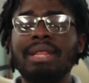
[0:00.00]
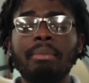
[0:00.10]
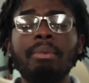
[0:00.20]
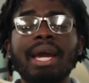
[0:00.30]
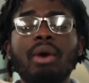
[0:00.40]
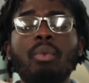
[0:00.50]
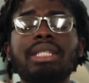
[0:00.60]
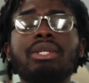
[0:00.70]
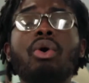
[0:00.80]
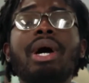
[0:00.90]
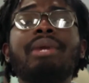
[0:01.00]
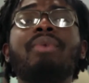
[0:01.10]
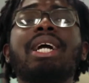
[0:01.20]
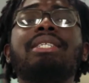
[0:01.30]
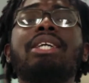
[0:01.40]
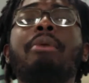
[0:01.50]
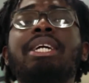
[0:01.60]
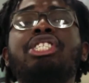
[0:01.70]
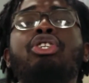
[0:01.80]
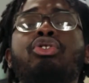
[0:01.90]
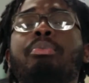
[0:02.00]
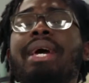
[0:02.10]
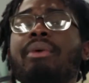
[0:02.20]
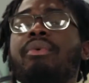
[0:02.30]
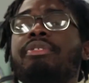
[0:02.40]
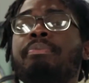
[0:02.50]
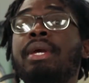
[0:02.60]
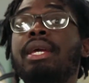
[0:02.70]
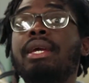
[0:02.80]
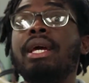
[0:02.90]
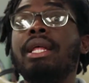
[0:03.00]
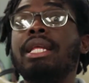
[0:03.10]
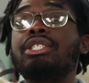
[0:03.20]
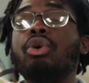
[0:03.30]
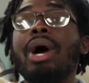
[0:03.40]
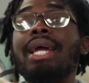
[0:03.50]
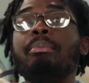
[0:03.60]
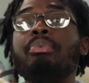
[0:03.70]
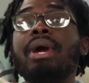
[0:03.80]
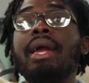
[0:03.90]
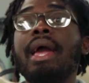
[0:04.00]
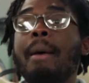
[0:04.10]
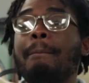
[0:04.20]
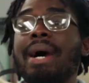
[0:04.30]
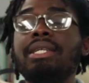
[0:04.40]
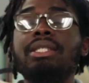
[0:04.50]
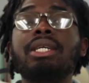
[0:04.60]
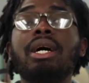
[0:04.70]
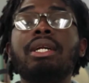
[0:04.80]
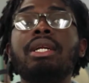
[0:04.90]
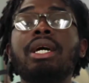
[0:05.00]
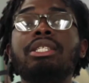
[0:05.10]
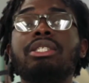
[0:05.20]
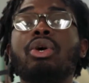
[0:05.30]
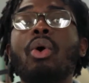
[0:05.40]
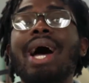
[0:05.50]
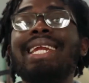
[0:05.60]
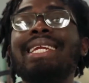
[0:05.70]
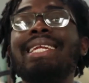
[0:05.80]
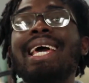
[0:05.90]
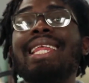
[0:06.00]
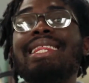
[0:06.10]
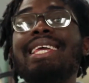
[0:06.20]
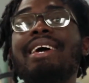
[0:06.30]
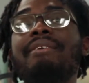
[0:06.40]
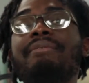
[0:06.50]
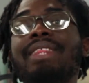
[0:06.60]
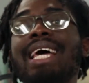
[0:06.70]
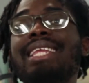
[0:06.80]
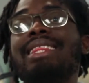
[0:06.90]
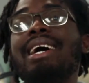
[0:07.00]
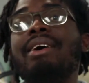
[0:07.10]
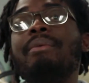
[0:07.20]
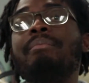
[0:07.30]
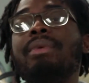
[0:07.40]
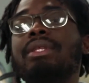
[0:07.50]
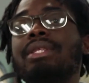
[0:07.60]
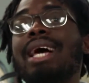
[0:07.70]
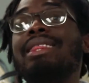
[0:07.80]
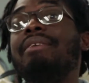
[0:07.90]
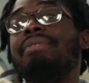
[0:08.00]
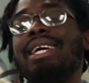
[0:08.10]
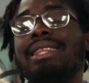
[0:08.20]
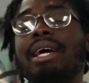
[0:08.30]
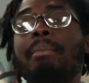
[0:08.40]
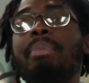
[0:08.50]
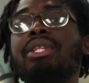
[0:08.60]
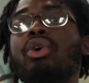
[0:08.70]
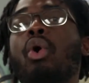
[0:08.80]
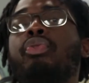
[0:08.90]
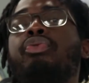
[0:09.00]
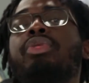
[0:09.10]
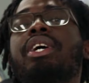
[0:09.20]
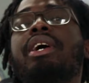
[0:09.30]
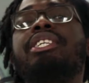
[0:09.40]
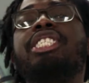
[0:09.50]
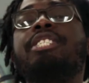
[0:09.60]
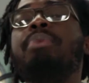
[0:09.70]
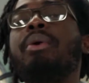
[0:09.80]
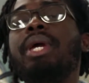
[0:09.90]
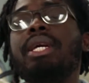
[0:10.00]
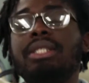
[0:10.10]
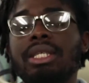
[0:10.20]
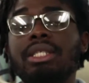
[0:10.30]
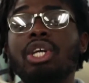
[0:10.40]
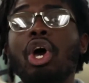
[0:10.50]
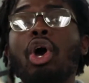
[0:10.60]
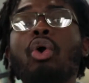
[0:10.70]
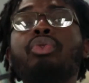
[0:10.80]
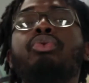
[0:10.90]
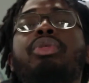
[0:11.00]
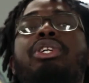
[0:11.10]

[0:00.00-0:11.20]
Let me make a way to go ahead and reconcile my children back with me. Let's go ahead and bring my son to go ahead and live like them. Not live like them, but go through their experiences, go through